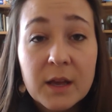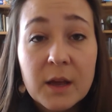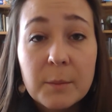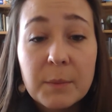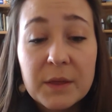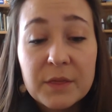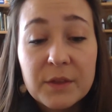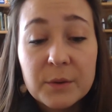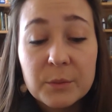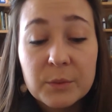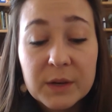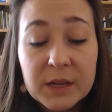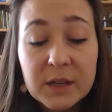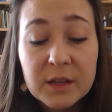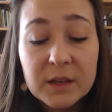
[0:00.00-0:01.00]
But the
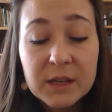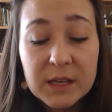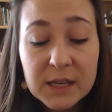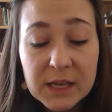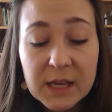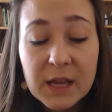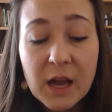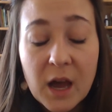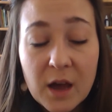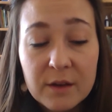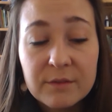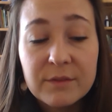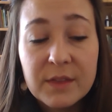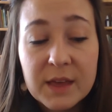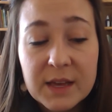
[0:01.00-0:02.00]
real key
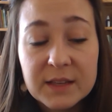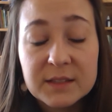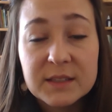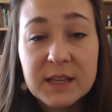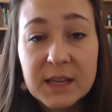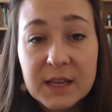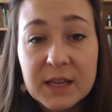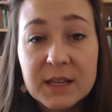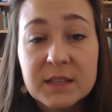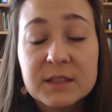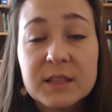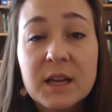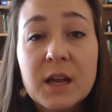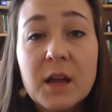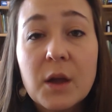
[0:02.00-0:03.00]
of this
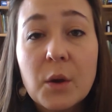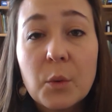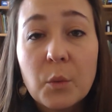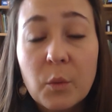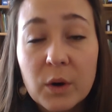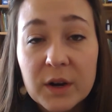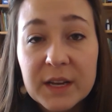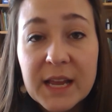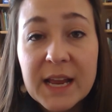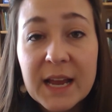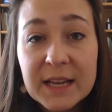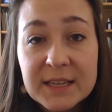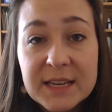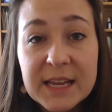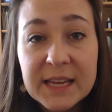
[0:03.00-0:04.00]
is working
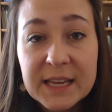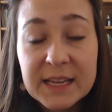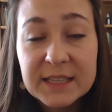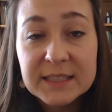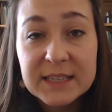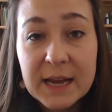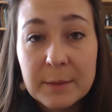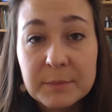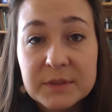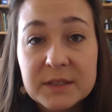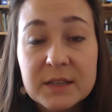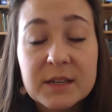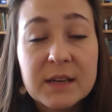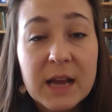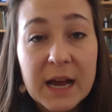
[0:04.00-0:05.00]
on taking steps
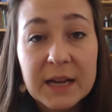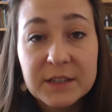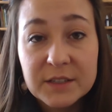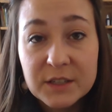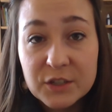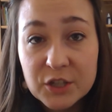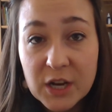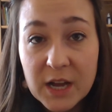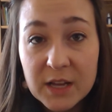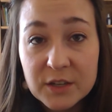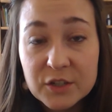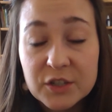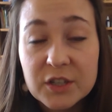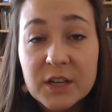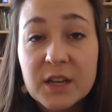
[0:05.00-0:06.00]
not to
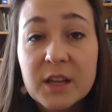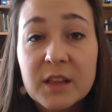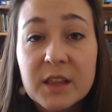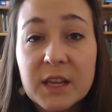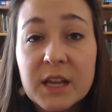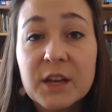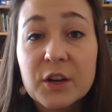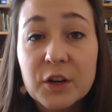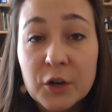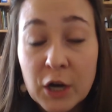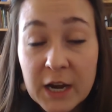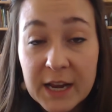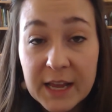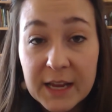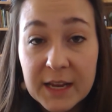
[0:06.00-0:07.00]
judge the inner
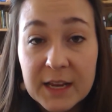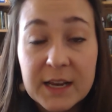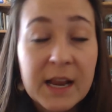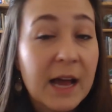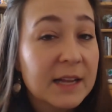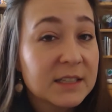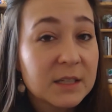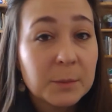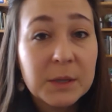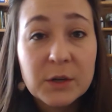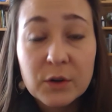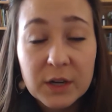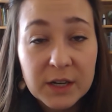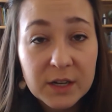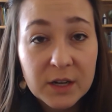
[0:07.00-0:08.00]
critic, not to be
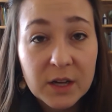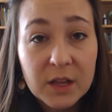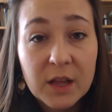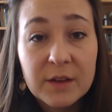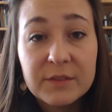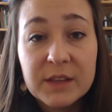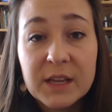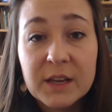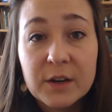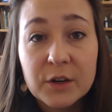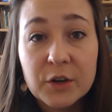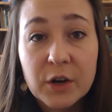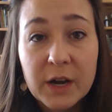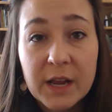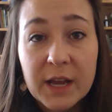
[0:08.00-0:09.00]
critical of the inner
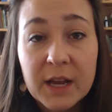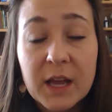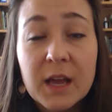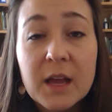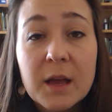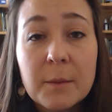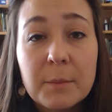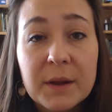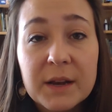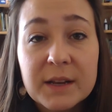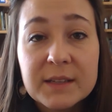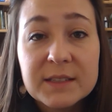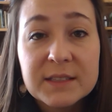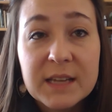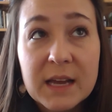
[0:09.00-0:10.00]
critic, but
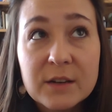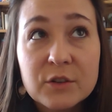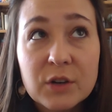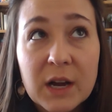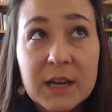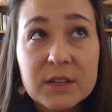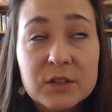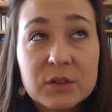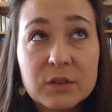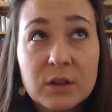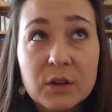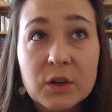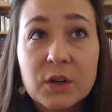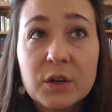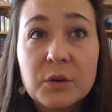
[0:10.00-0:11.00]
instead trying to
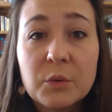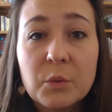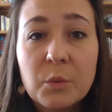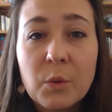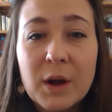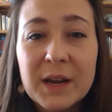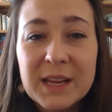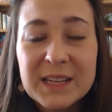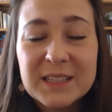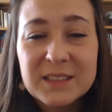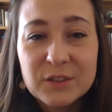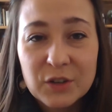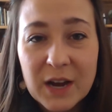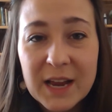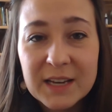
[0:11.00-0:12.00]
learn what
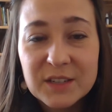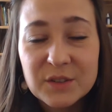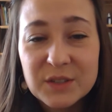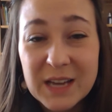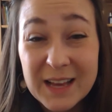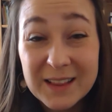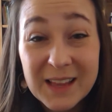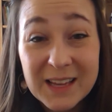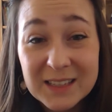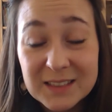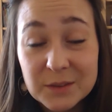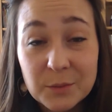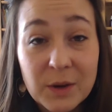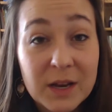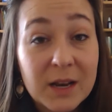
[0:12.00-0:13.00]
it's trying to tell
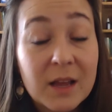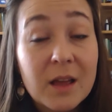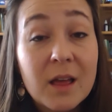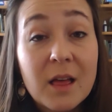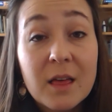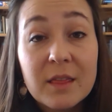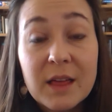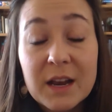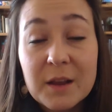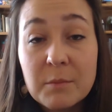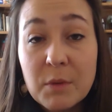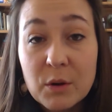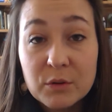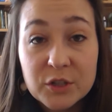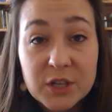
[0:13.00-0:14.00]
us, what that
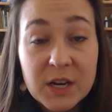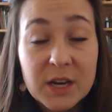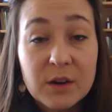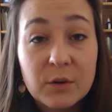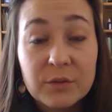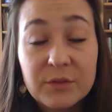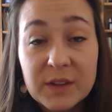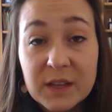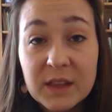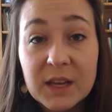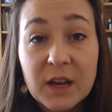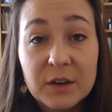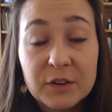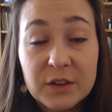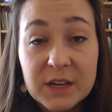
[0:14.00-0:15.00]
emotion or
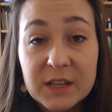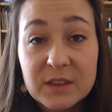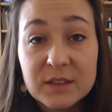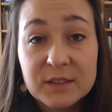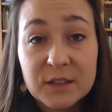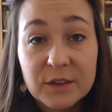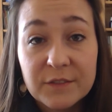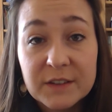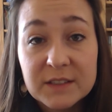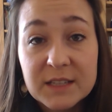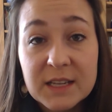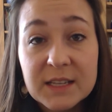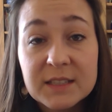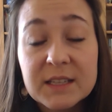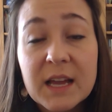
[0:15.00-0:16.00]
feeling underneath the surface
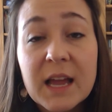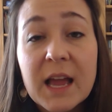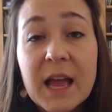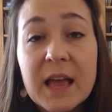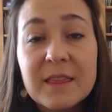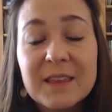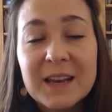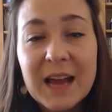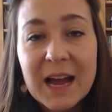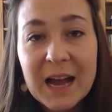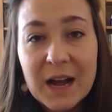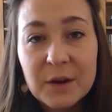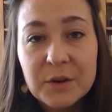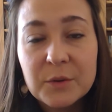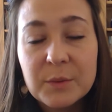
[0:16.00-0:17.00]
is, and then
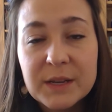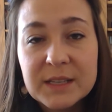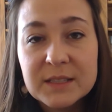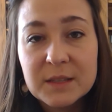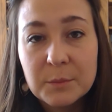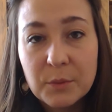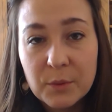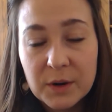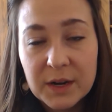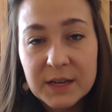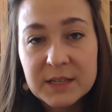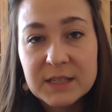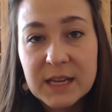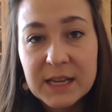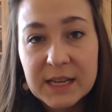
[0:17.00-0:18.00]
how do we support
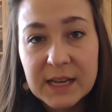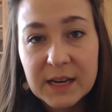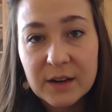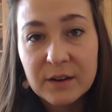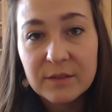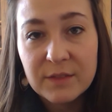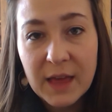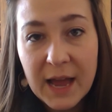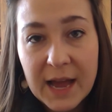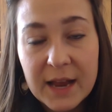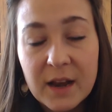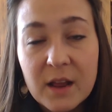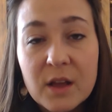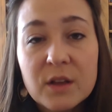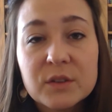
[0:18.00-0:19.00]
and take care of
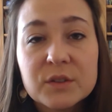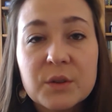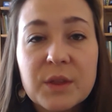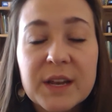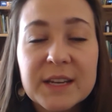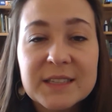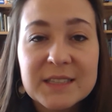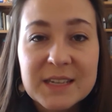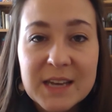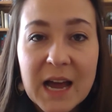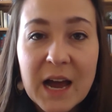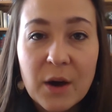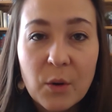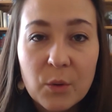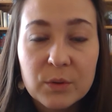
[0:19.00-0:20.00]
that so that it's
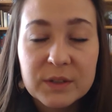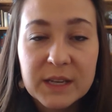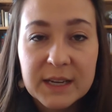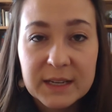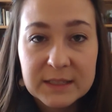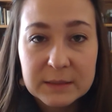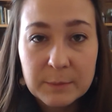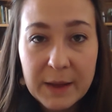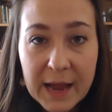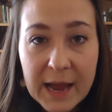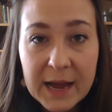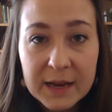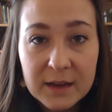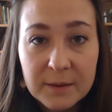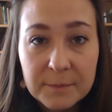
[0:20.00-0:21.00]
not holding us
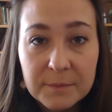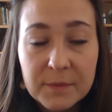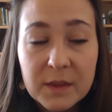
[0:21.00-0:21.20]
back.